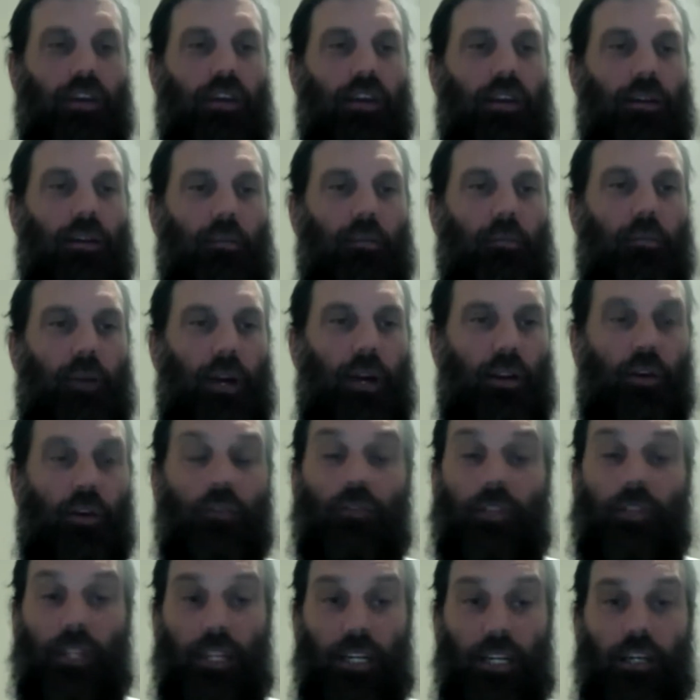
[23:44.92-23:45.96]
but
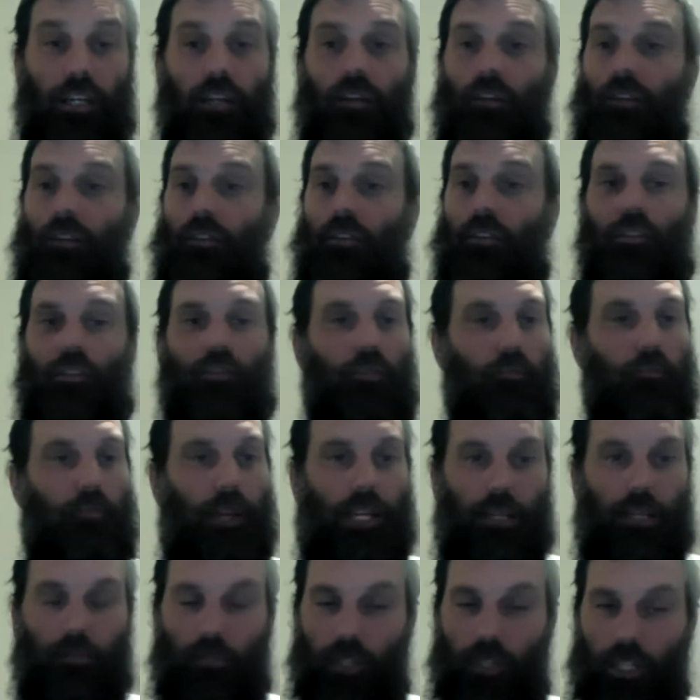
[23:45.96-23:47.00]
over the years from
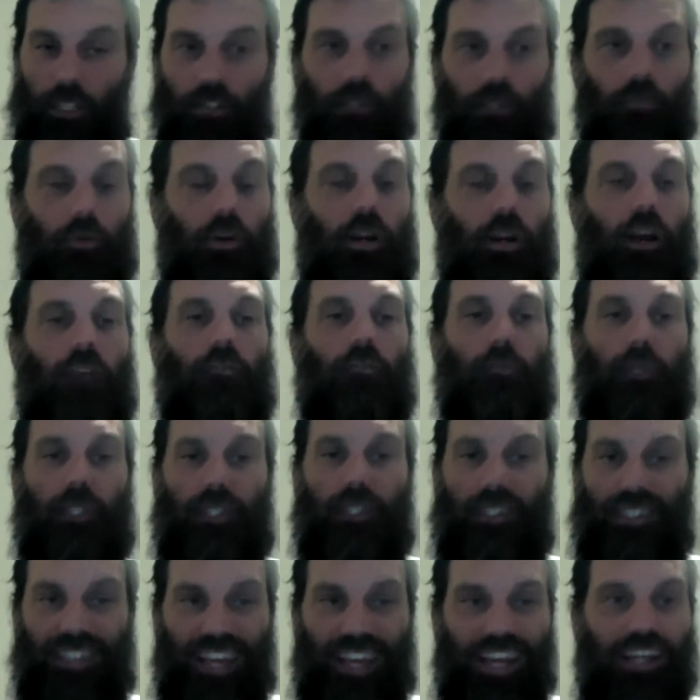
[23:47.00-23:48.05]
many municipal
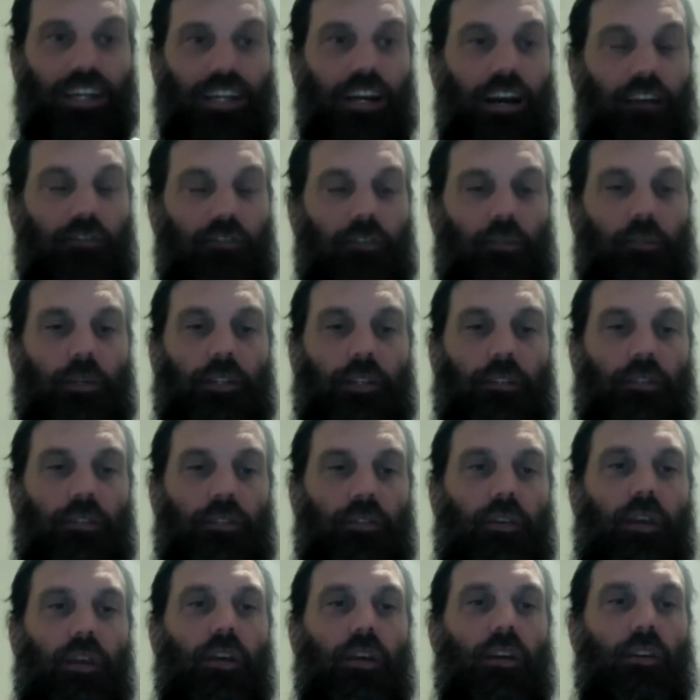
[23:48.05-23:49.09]
governments, state
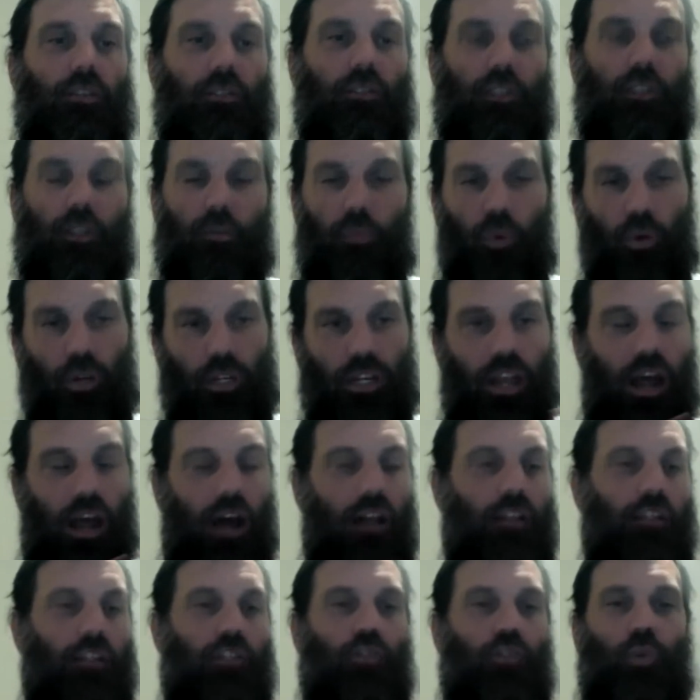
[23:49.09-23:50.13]
governments. So the more
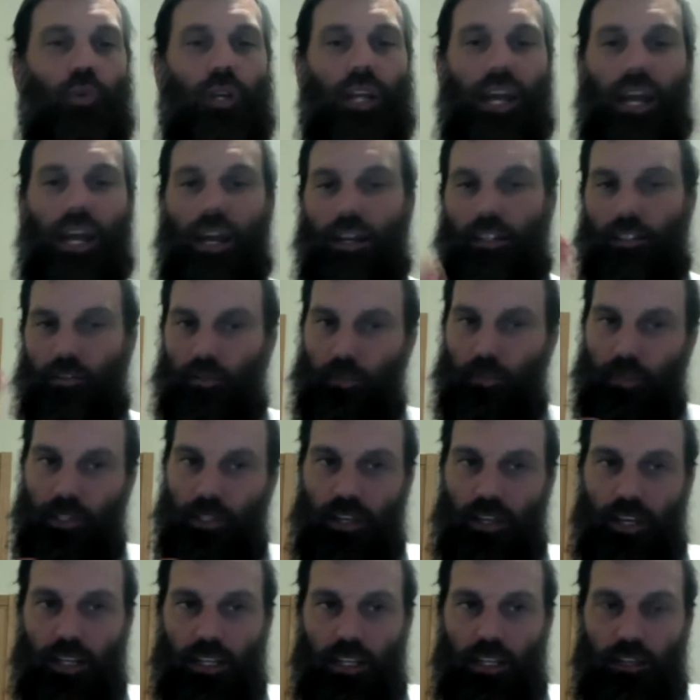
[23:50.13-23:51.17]
knowledge one has from a
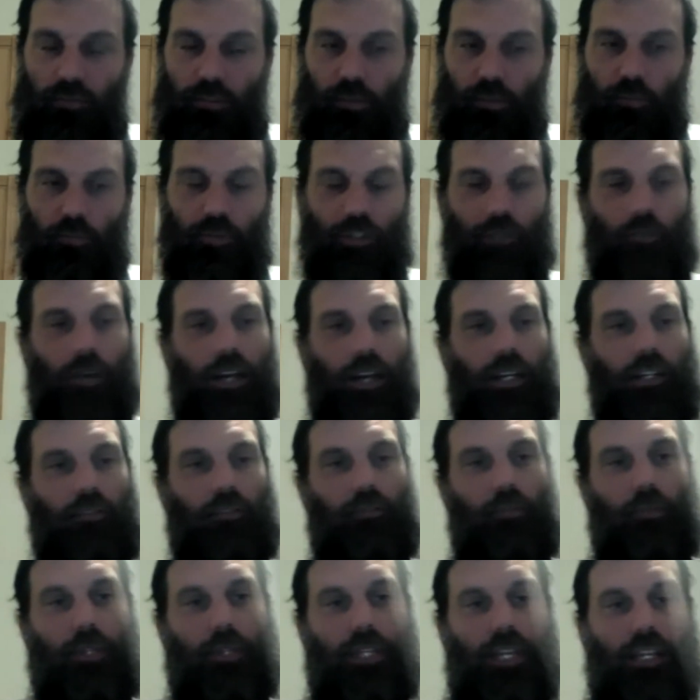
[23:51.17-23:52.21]
scientific perspective,
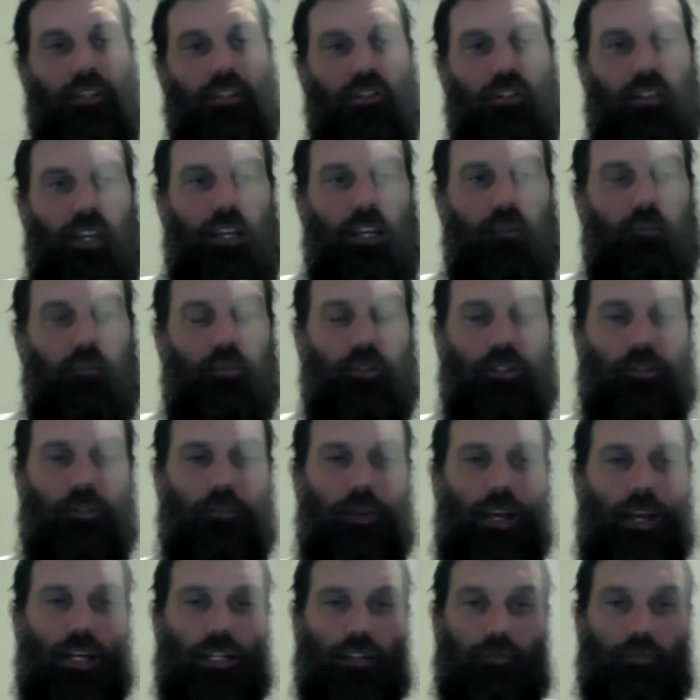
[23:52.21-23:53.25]
from a legislative
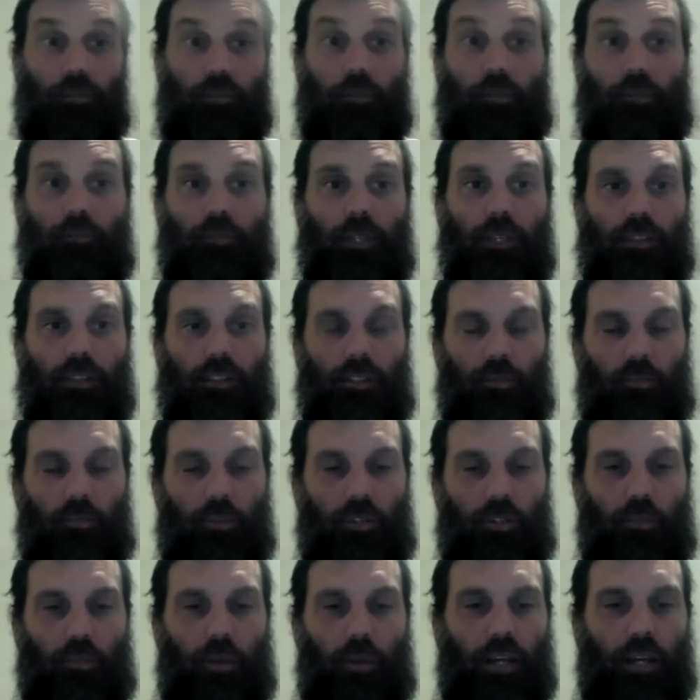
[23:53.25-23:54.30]
perspective, from a business
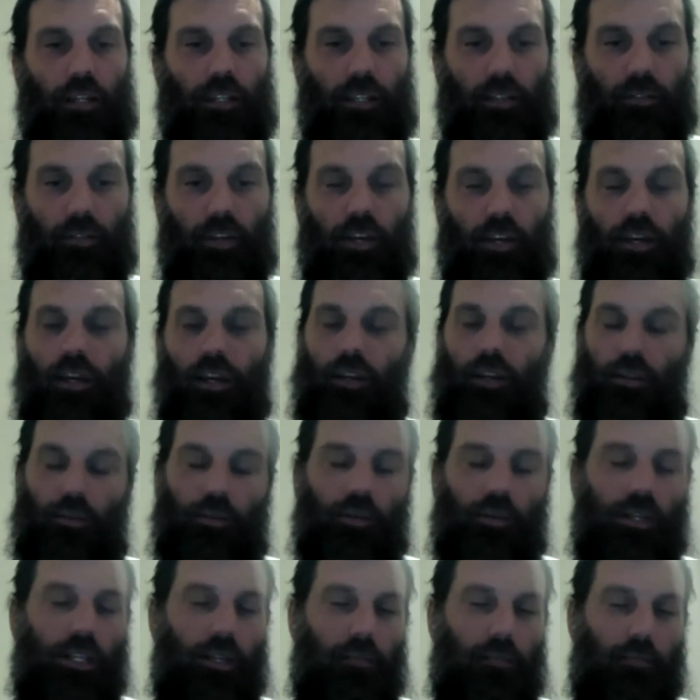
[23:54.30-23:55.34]
perspective,
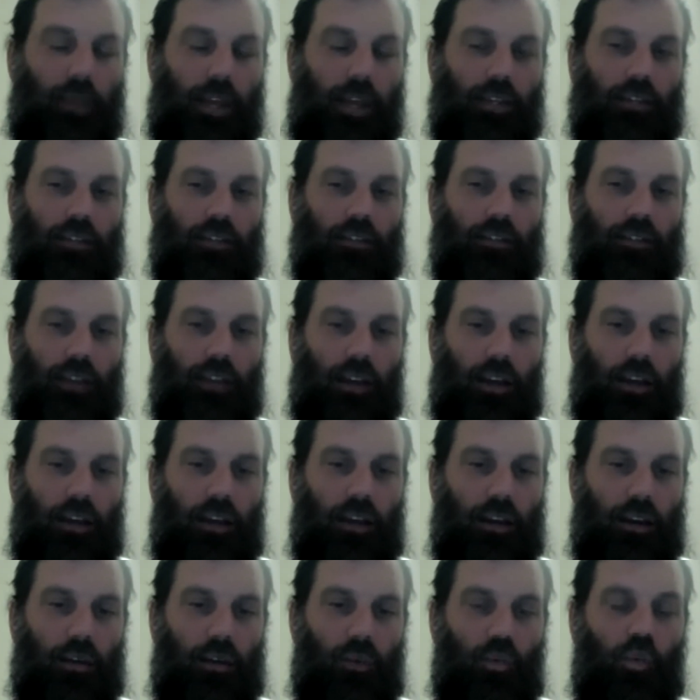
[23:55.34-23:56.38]
really makes
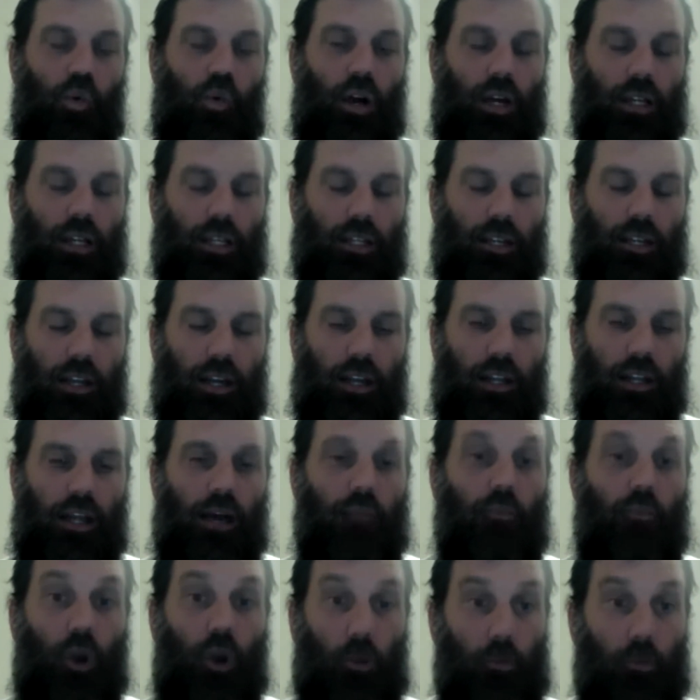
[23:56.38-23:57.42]
one a
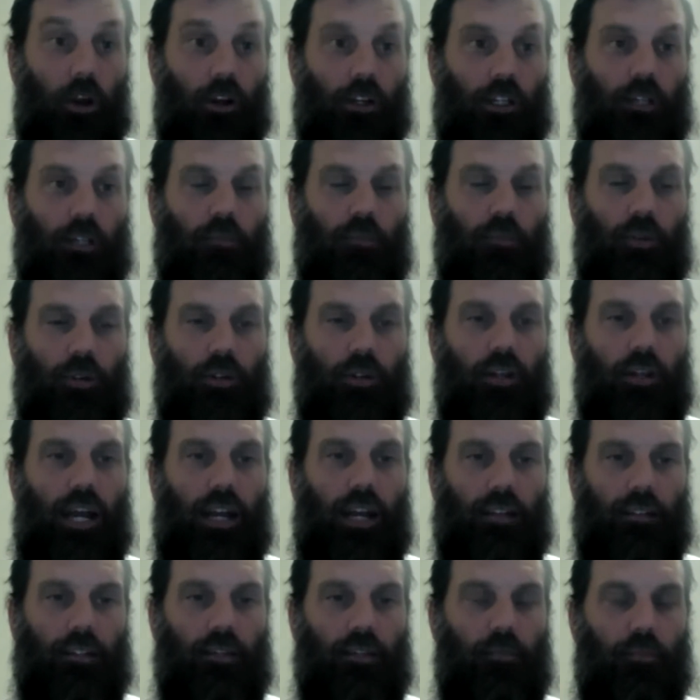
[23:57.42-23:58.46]
lot more marketable
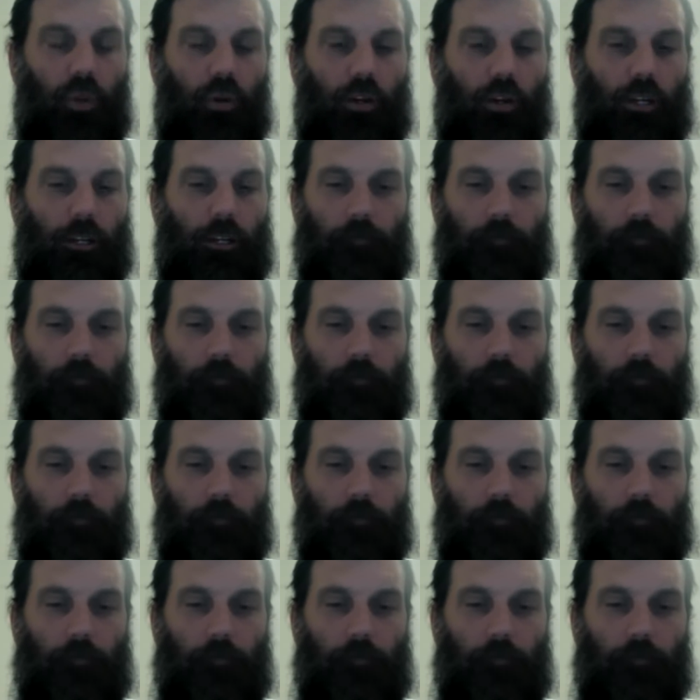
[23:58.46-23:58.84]
as an employee.